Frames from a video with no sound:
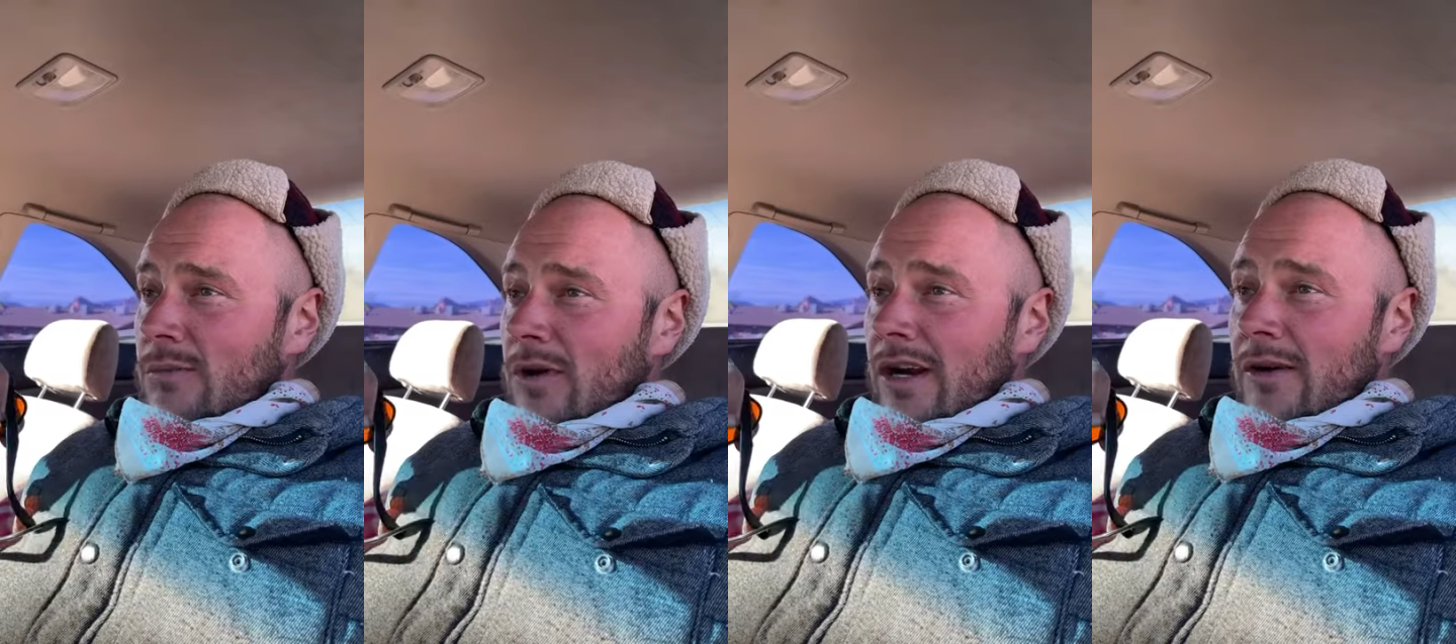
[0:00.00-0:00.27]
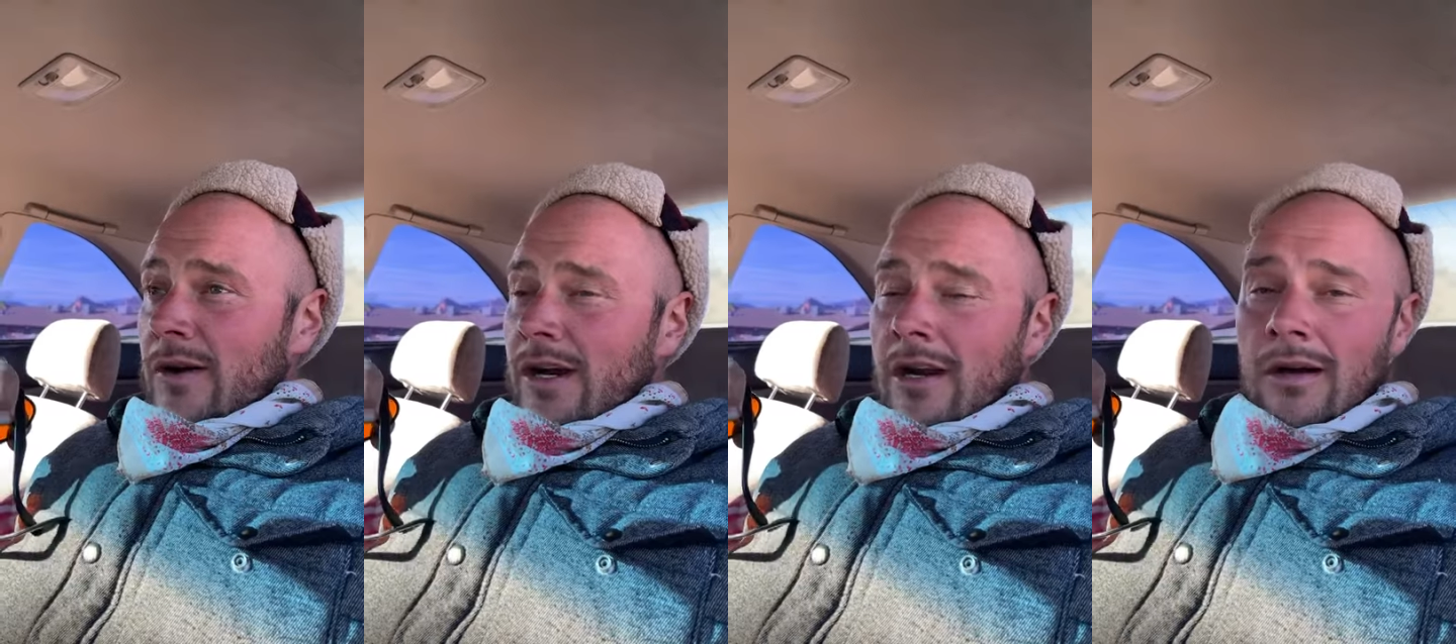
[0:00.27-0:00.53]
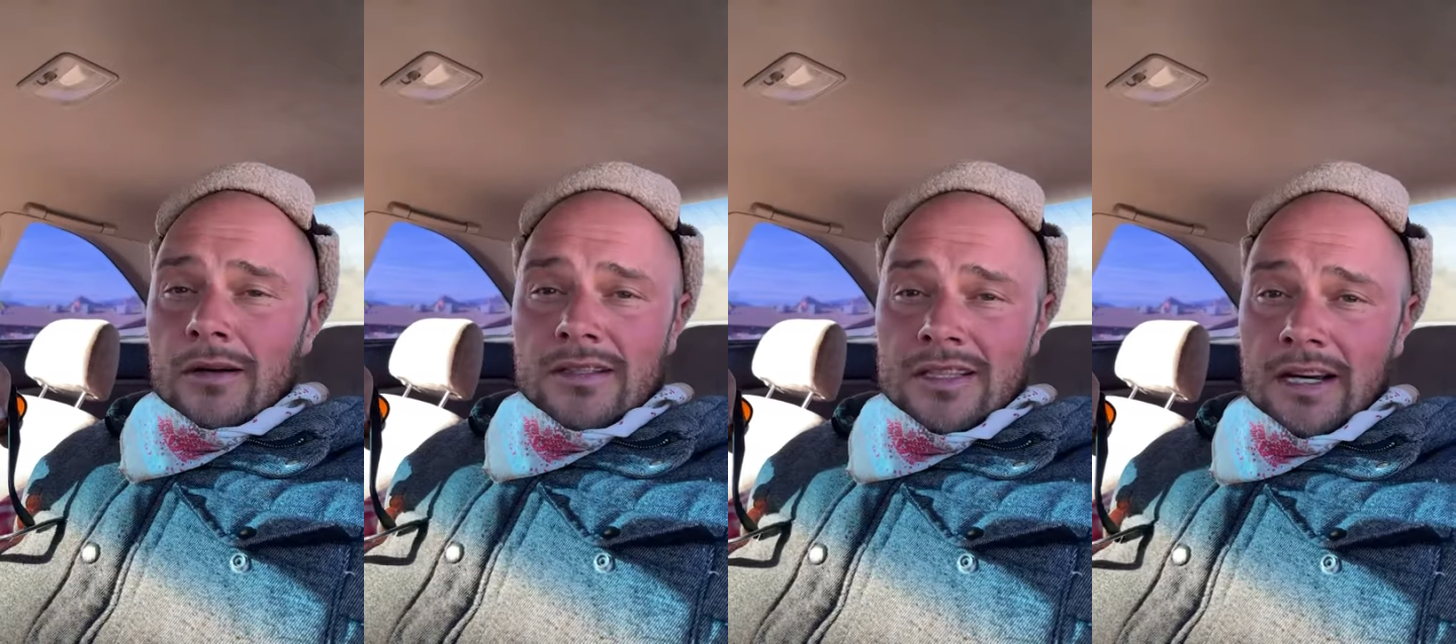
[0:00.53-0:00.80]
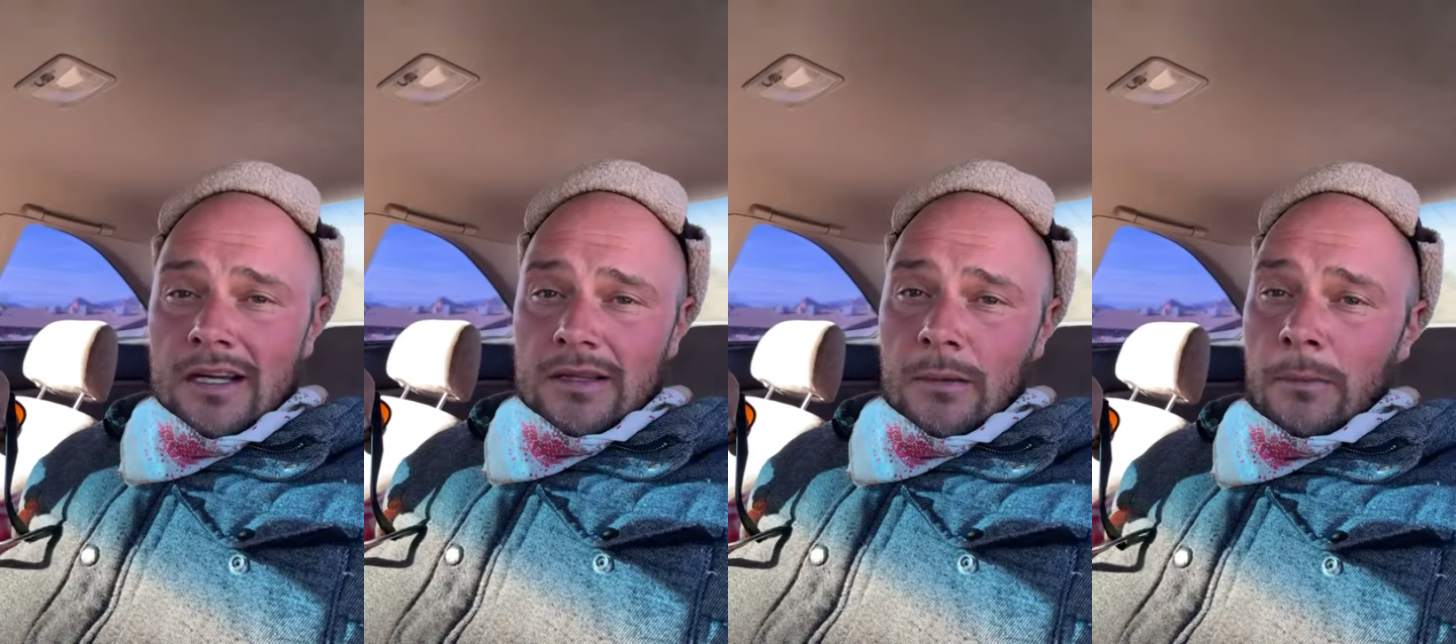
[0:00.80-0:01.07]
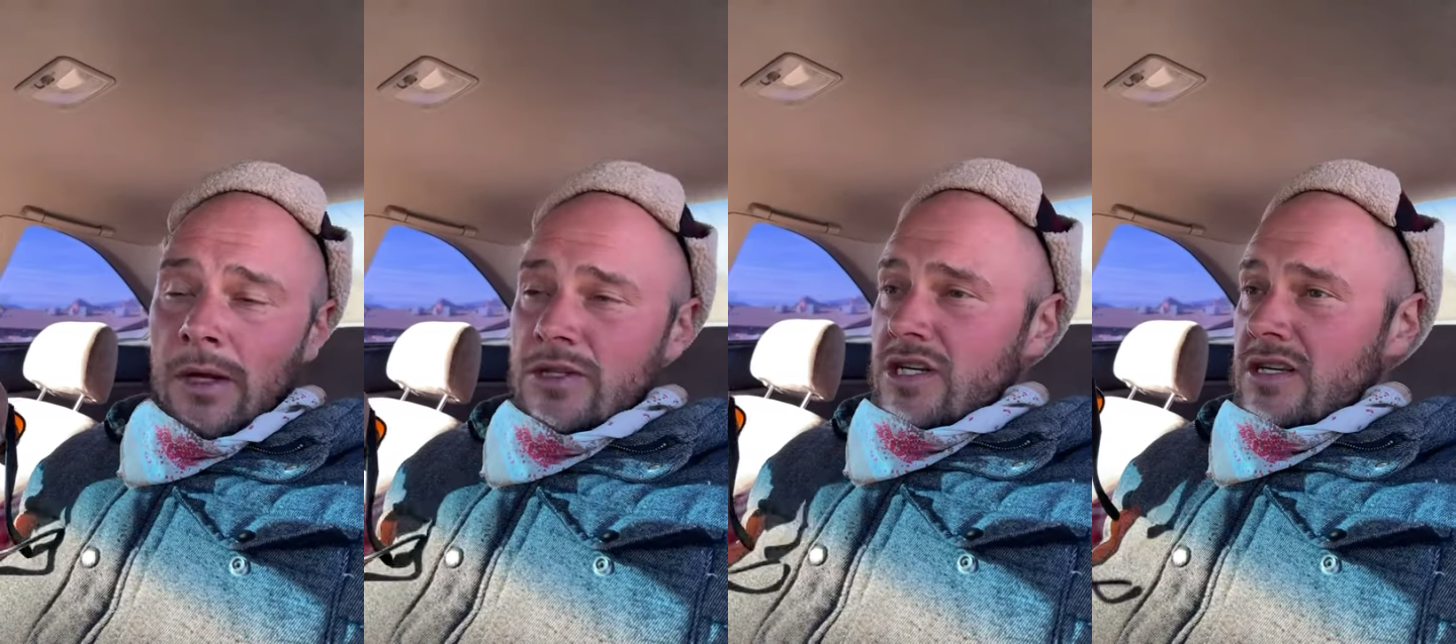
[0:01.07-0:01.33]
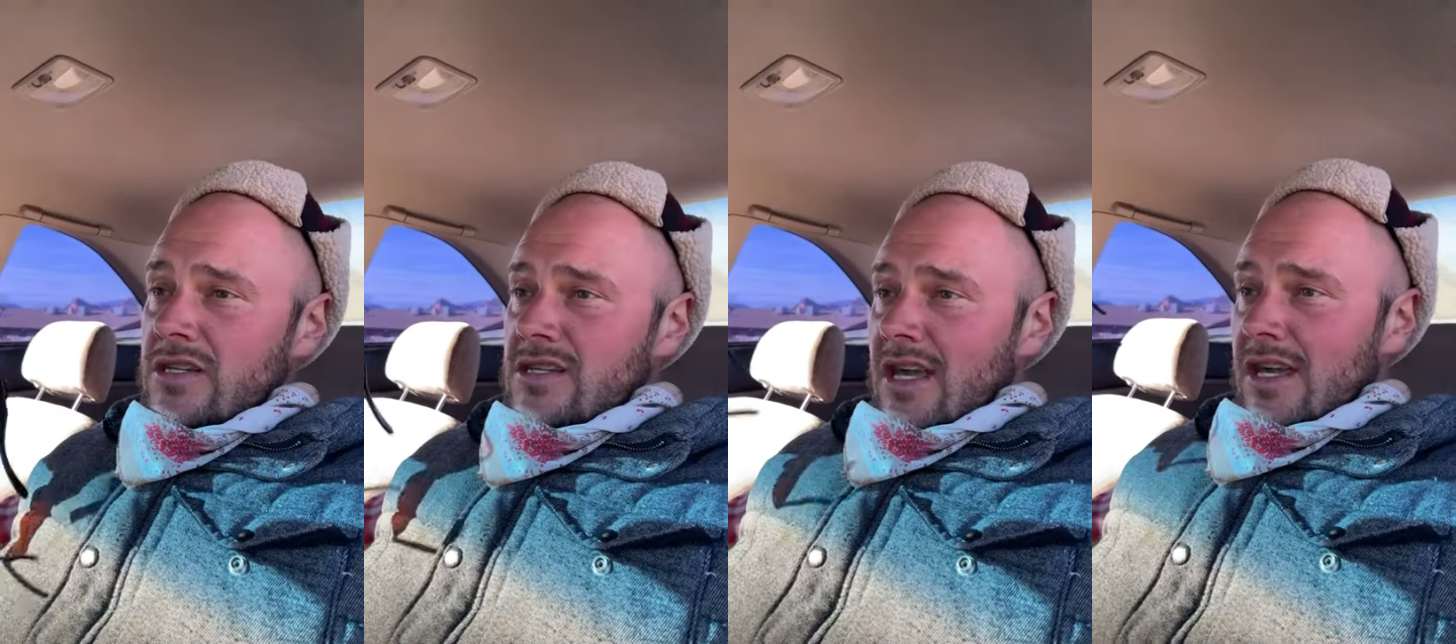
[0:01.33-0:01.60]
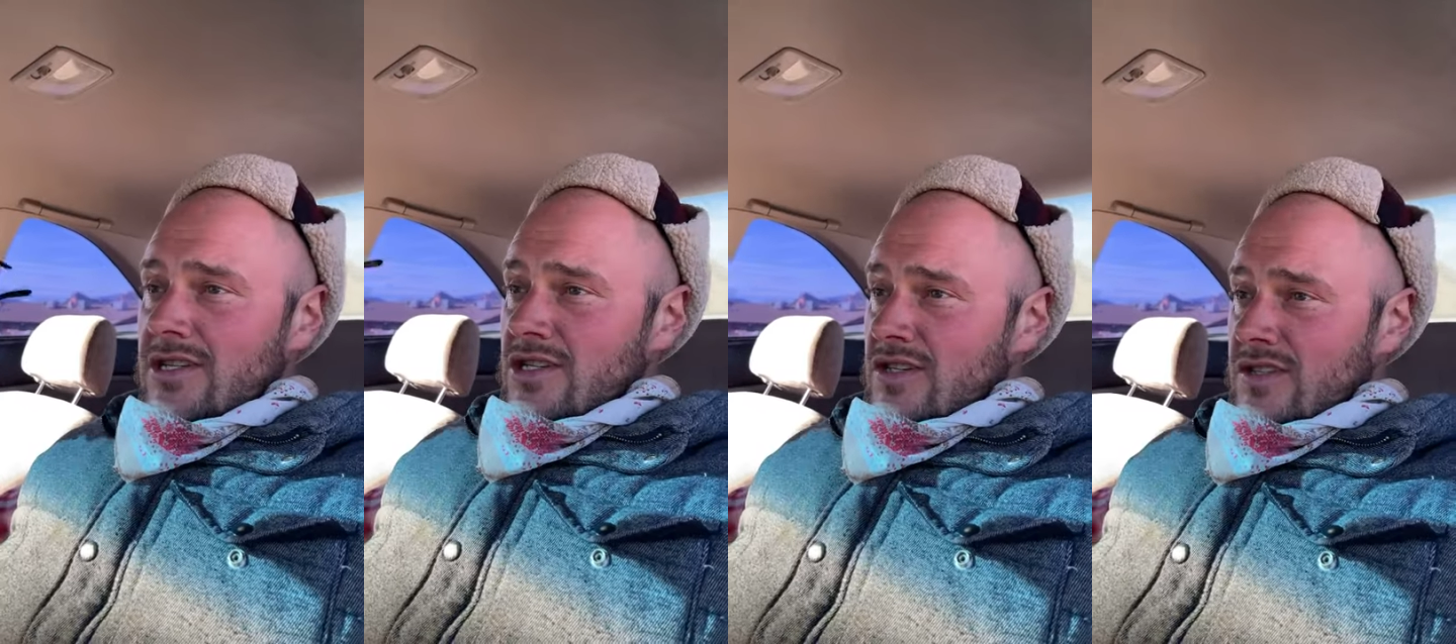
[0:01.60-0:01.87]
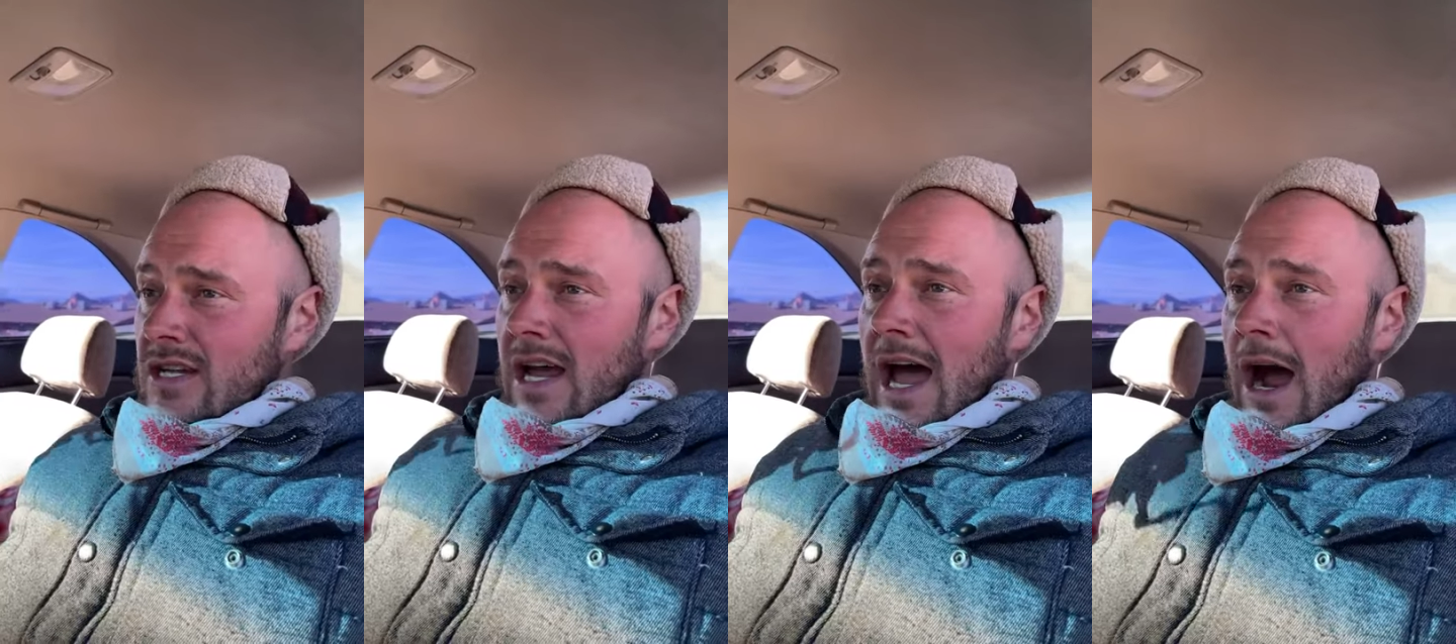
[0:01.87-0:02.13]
brain right now because I got the munchies and just did an